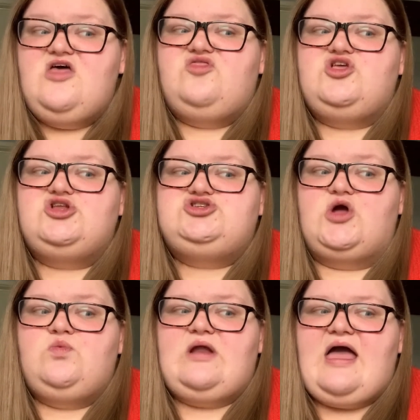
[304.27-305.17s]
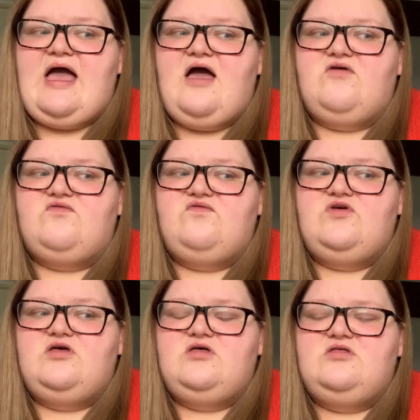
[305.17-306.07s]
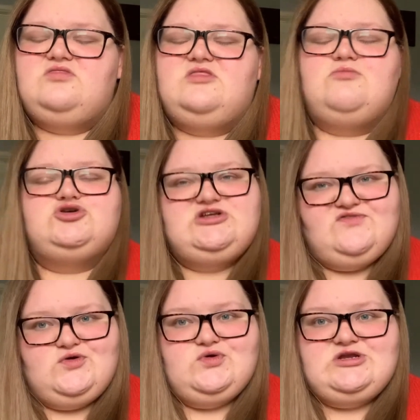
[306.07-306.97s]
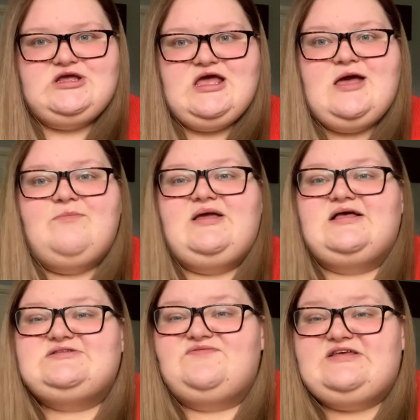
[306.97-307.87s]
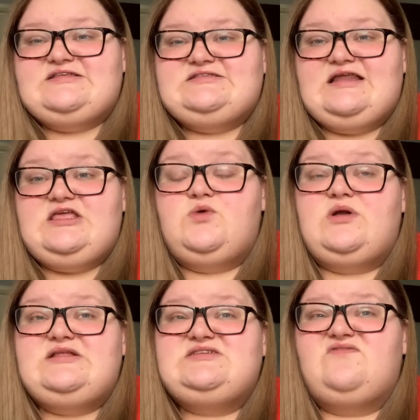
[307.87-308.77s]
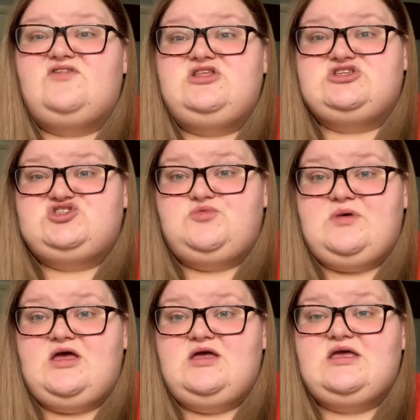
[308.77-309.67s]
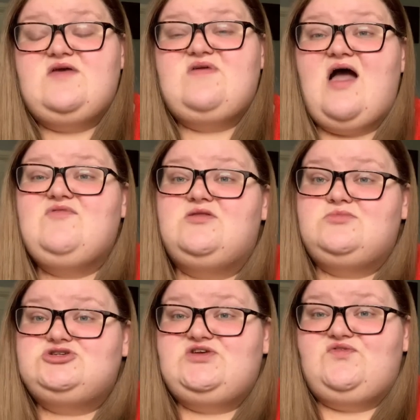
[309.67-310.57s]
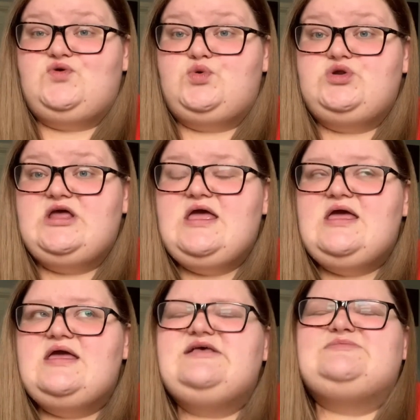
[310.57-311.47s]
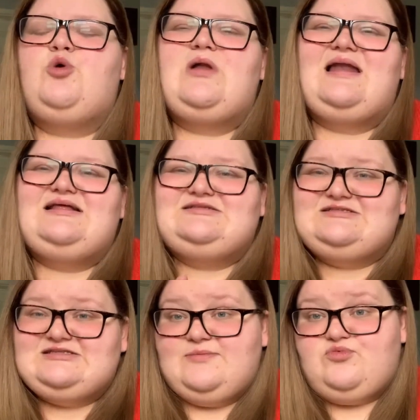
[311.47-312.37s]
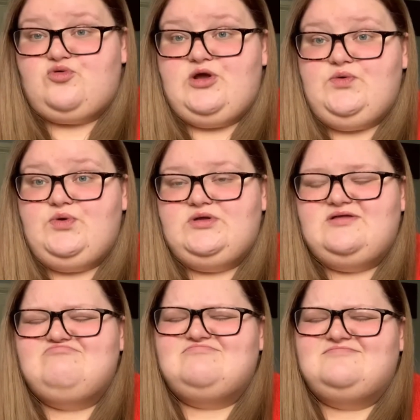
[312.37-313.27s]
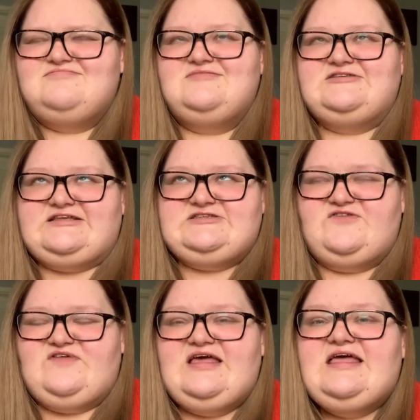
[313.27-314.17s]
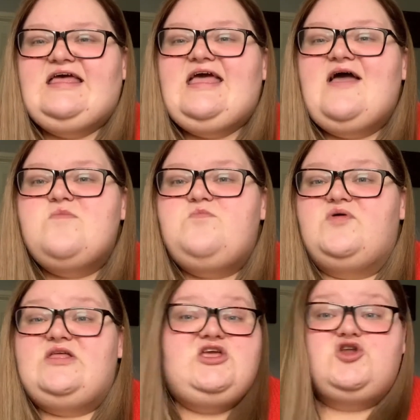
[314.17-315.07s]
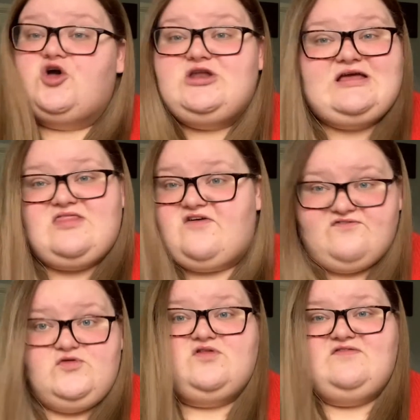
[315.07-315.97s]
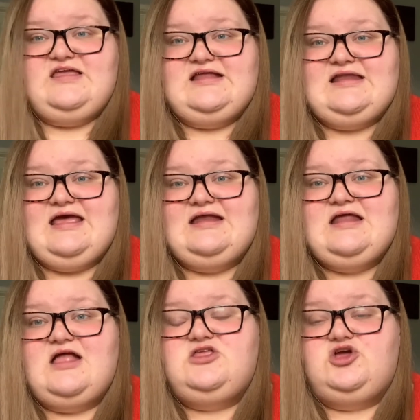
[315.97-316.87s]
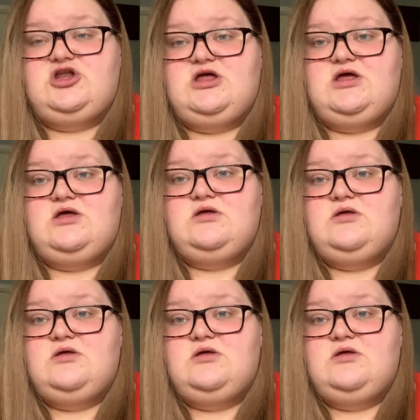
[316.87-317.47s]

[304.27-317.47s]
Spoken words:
that you don't have the mushy food, because obviously you're wanting to fill your stomach. If you're having the mushy food, it's more likely to slip through. Sounds lovely. But then you're not going to get that full feeling, and you're going to,